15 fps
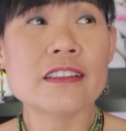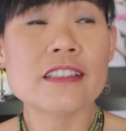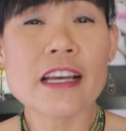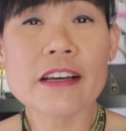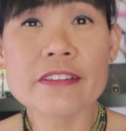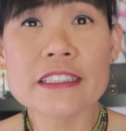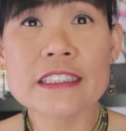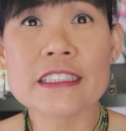
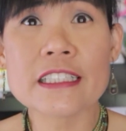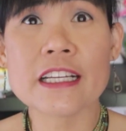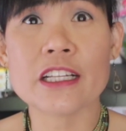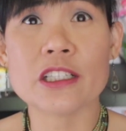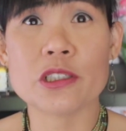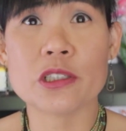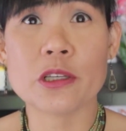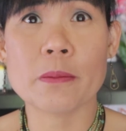
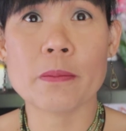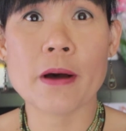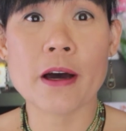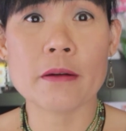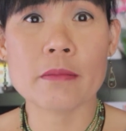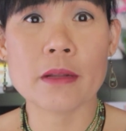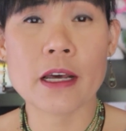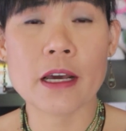Devastating to your
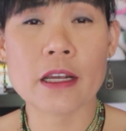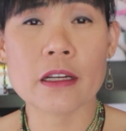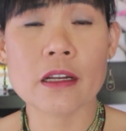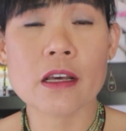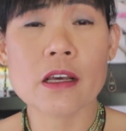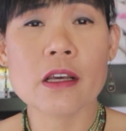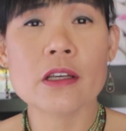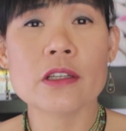bottom line.
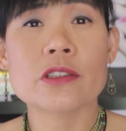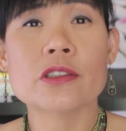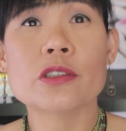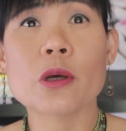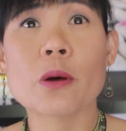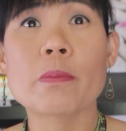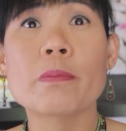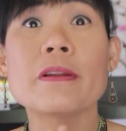
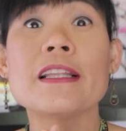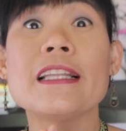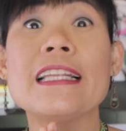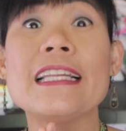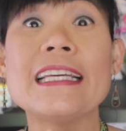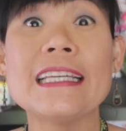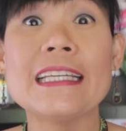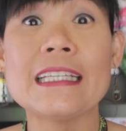So
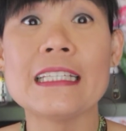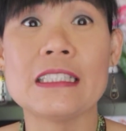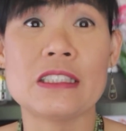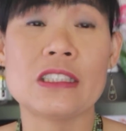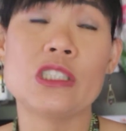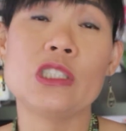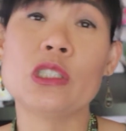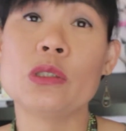
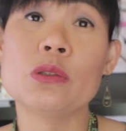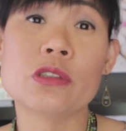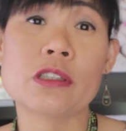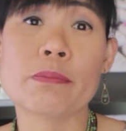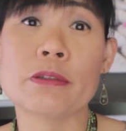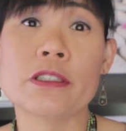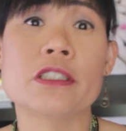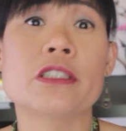please use
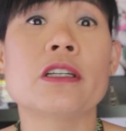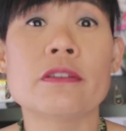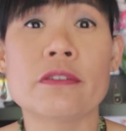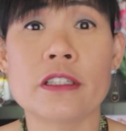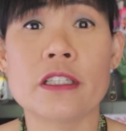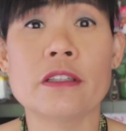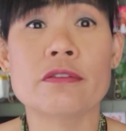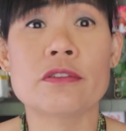a
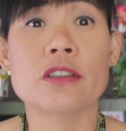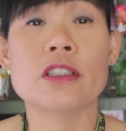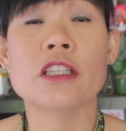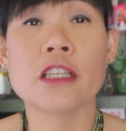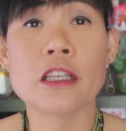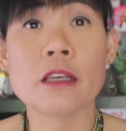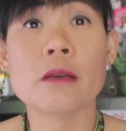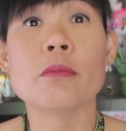preservative to
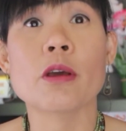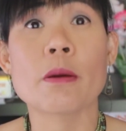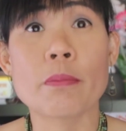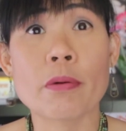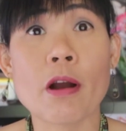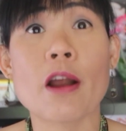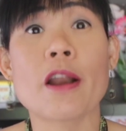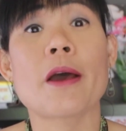keep your
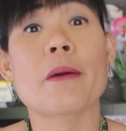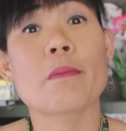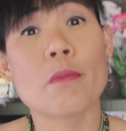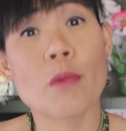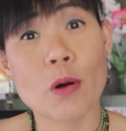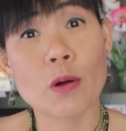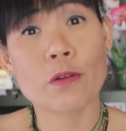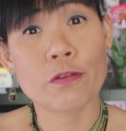product
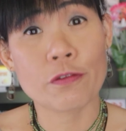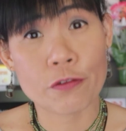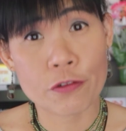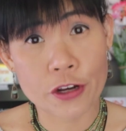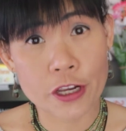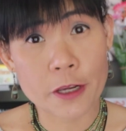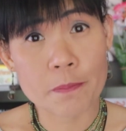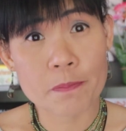mold
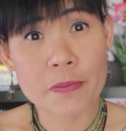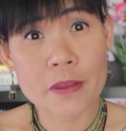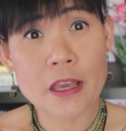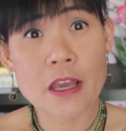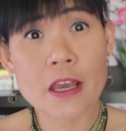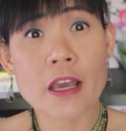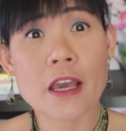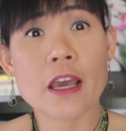free.
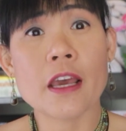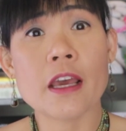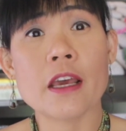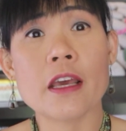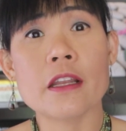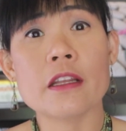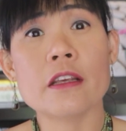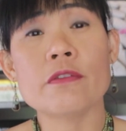
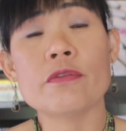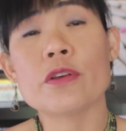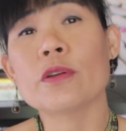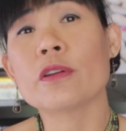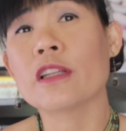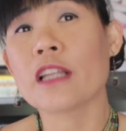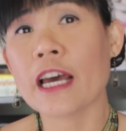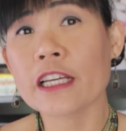And if
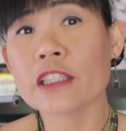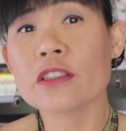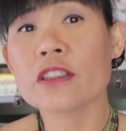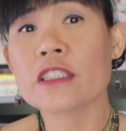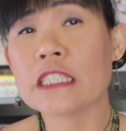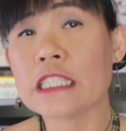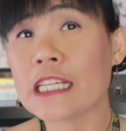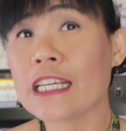you'd like to
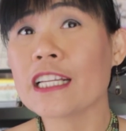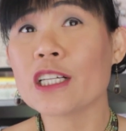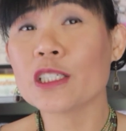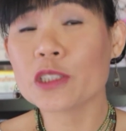seek an